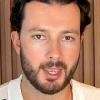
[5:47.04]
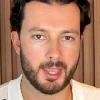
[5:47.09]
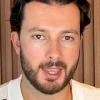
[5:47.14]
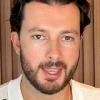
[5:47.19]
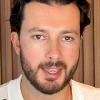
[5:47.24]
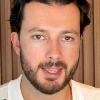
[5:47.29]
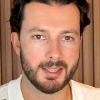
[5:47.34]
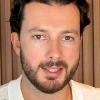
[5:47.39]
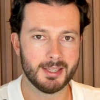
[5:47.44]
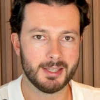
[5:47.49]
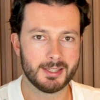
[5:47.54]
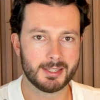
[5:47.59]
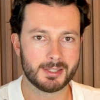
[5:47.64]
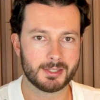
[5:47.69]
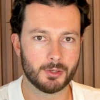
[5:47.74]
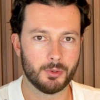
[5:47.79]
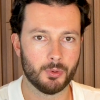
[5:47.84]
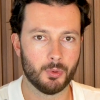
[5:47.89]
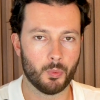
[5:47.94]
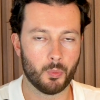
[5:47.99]

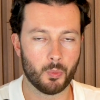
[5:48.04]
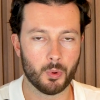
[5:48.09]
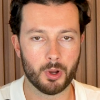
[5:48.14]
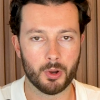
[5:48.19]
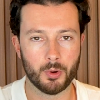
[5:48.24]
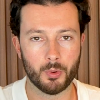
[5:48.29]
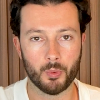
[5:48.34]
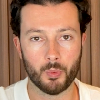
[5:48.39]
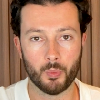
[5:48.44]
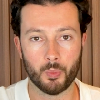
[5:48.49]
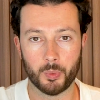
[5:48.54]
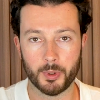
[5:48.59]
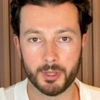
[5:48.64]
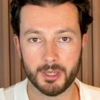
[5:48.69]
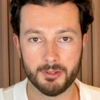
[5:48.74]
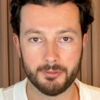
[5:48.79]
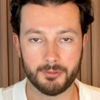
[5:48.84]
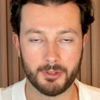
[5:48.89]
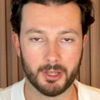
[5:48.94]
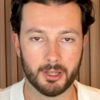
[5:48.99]
here's what
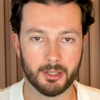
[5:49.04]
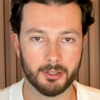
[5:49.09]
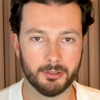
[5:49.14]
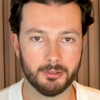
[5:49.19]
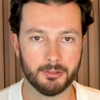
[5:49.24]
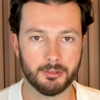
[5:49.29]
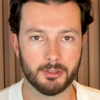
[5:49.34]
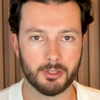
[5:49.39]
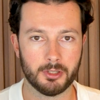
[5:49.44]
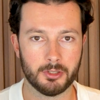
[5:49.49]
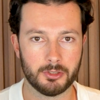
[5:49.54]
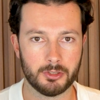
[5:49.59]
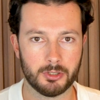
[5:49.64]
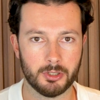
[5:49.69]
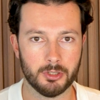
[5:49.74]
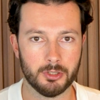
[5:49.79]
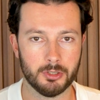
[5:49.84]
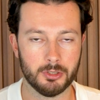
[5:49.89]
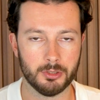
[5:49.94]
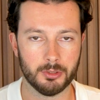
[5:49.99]
we've done
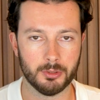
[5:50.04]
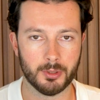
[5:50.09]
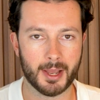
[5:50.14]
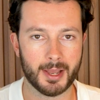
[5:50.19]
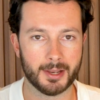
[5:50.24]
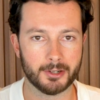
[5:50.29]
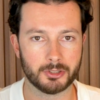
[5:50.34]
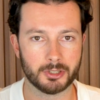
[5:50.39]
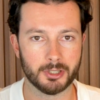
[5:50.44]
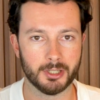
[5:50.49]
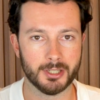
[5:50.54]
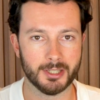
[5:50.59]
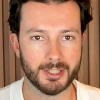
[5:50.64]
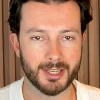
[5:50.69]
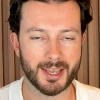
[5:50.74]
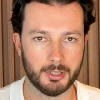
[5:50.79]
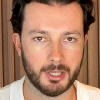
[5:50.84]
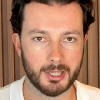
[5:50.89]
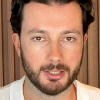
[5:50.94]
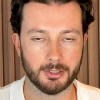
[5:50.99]
to actually
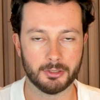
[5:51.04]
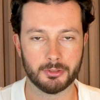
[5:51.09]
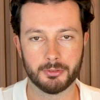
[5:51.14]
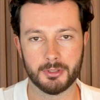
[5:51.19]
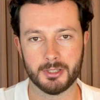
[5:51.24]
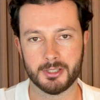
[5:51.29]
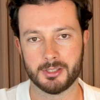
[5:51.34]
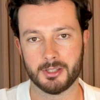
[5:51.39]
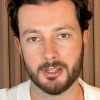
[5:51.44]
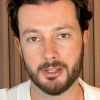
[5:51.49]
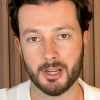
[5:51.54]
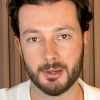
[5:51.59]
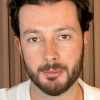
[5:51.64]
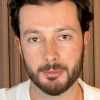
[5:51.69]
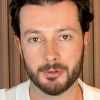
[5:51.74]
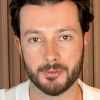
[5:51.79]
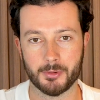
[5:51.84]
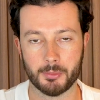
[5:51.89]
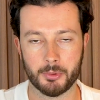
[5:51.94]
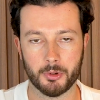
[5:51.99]
increase the
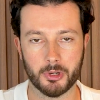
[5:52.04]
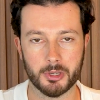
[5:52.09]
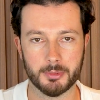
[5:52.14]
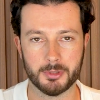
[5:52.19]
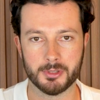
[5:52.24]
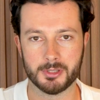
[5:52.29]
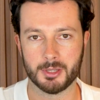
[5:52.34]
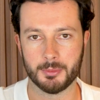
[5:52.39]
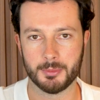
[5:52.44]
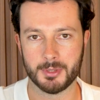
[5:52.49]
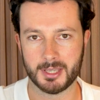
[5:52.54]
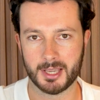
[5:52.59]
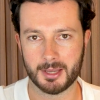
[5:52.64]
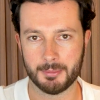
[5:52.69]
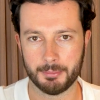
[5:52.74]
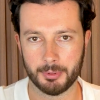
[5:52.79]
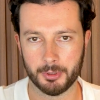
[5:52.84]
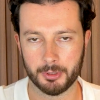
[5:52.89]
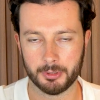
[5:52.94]
number of appointments that we get